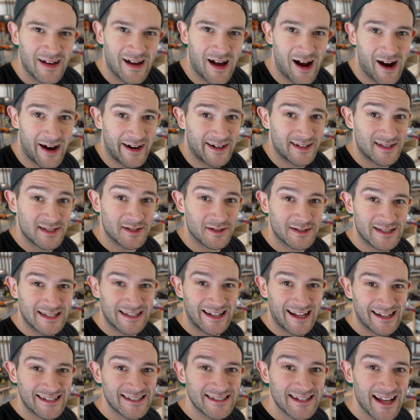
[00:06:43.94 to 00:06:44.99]
All right, so it's the
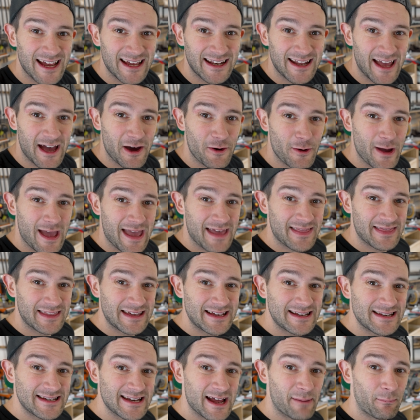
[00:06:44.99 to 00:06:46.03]
next day now, and
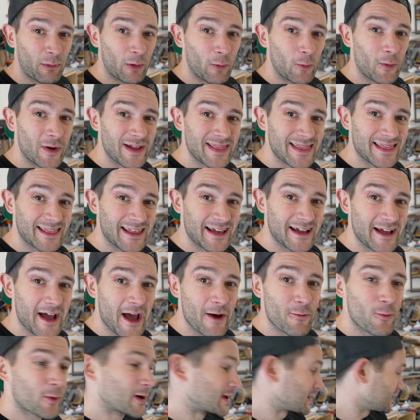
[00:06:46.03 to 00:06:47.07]
the number one thing I
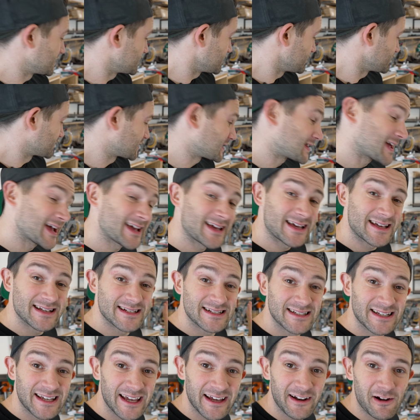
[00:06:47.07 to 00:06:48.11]
wanna do today
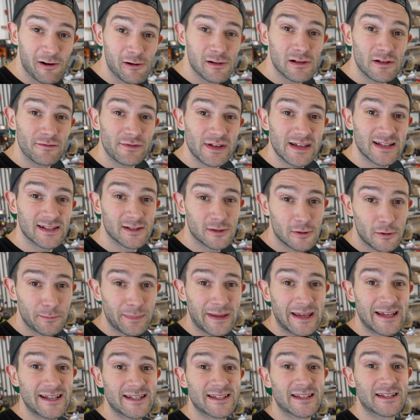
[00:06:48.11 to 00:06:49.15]
is get all of these little
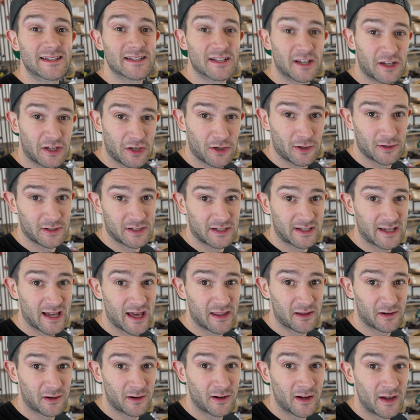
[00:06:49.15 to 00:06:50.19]
pieces secured
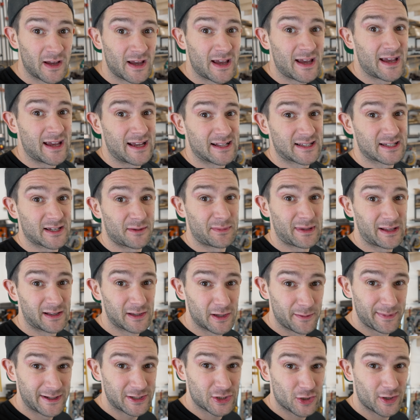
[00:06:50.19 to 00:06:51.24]
together. It's gonna be a
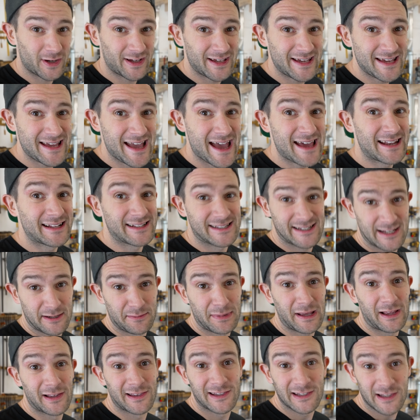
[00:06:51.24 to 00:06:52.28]
little bit tricky and it's gonna
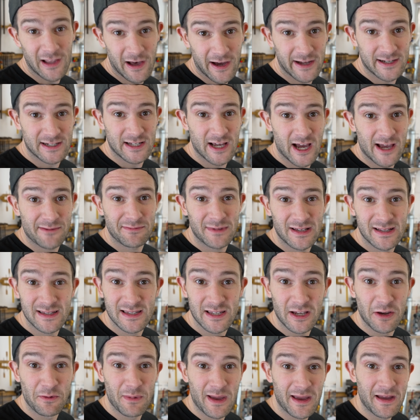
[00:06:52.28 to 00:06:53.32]
be a lot time
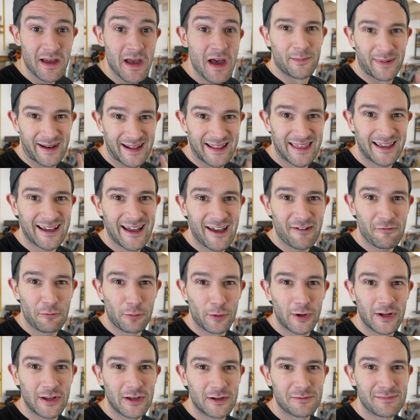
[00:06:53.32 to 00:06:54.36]
consuming, but I think I have a
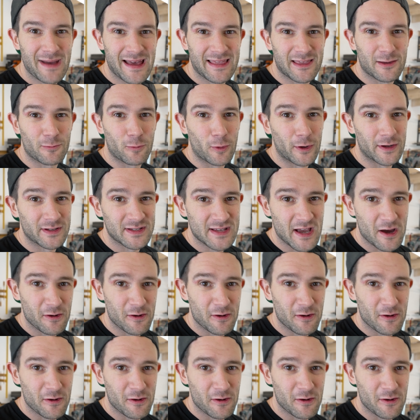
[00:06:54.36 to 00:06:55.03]
pretty good method worked